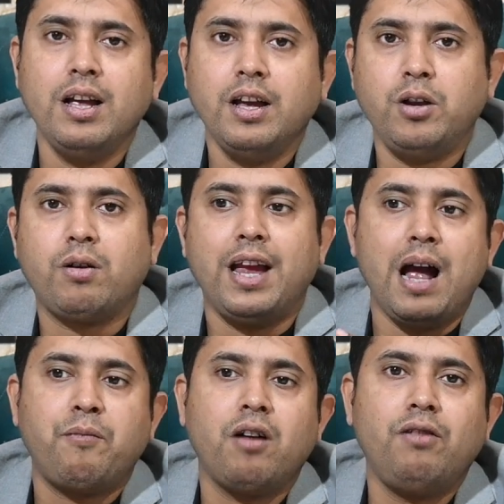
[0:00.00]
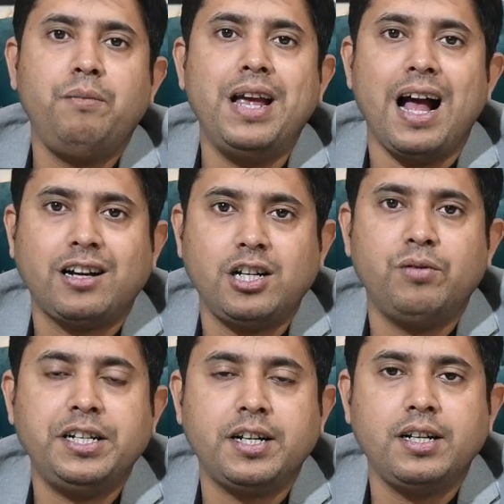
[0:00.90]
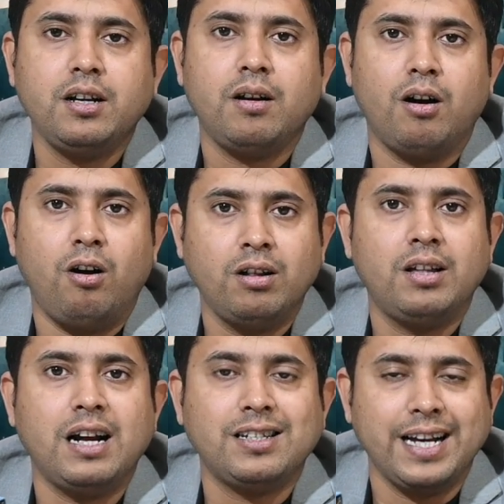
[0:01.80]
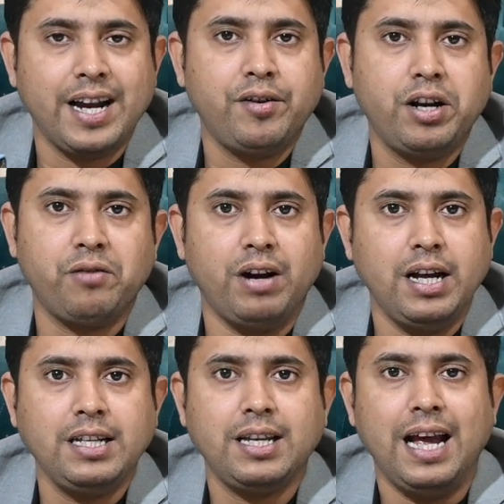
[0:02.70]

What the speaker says: your camera will be activated on that secondary device,